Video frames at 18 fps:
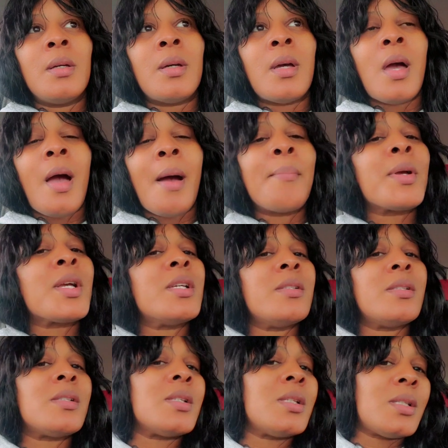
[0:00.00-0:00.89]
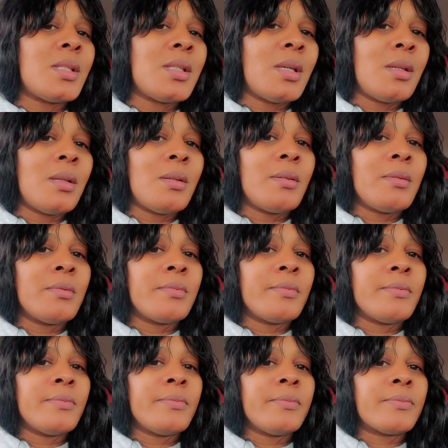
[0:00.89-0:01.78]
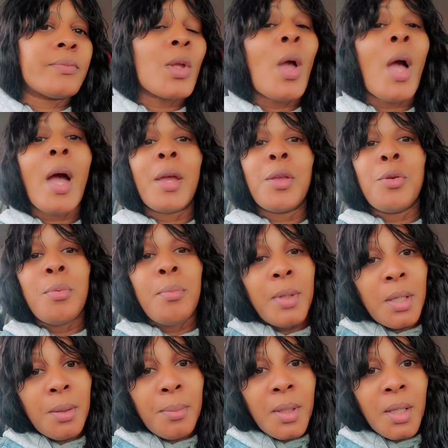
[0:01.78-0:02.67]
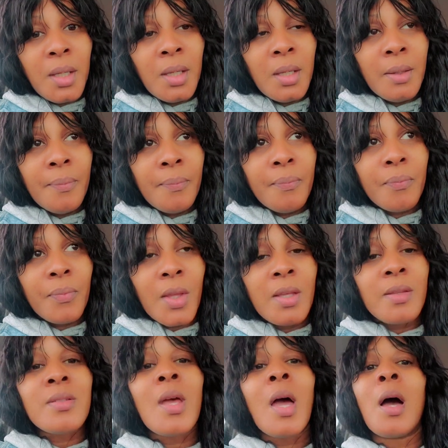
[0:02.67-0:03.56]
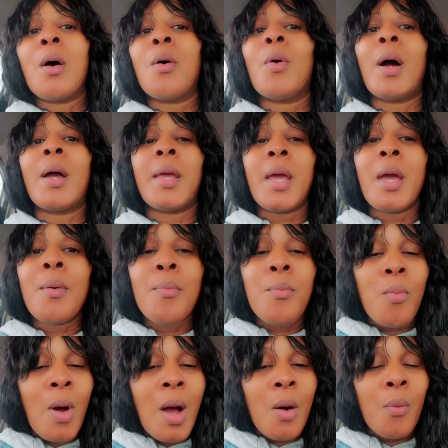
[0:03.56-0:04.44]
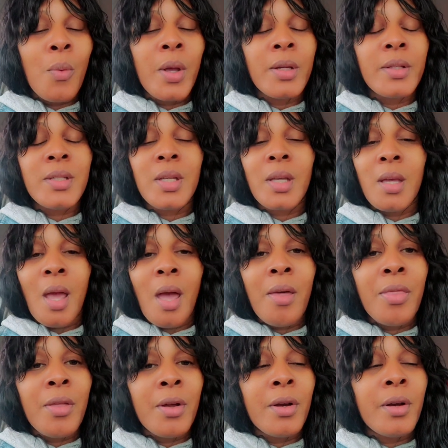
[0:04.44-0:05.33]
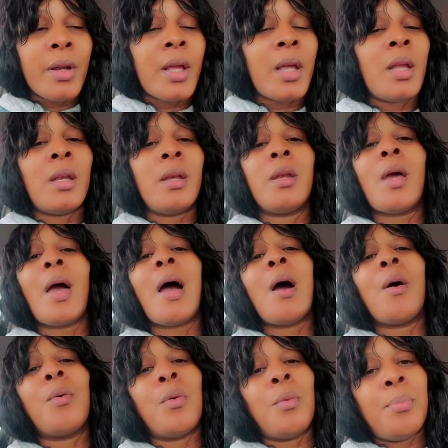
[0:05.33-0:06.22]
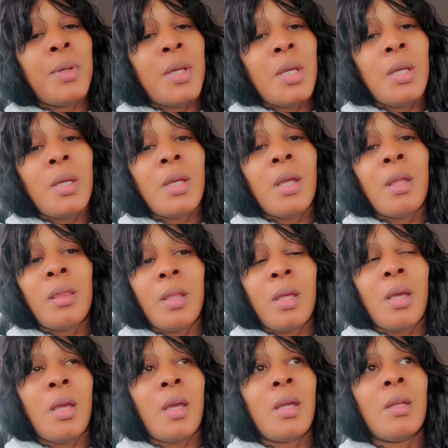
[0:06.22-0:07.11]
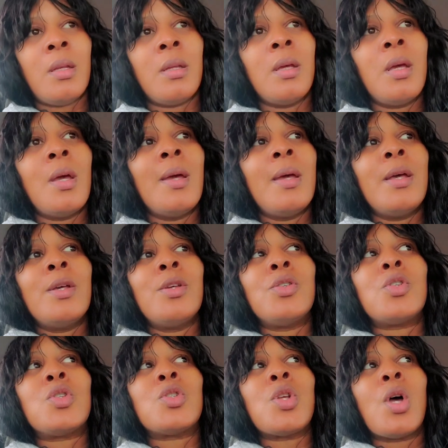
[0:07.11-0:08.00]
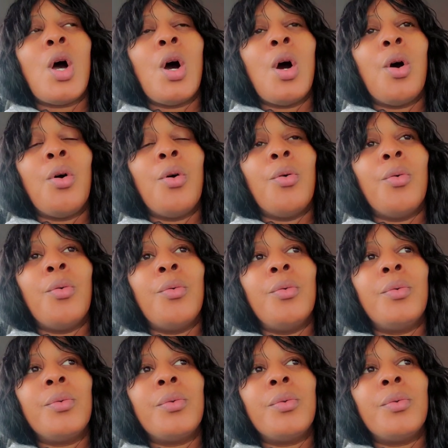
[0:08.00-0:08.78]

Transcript: I'm consistent. How you meet me is how I am while we're together and how we'll be in the end. So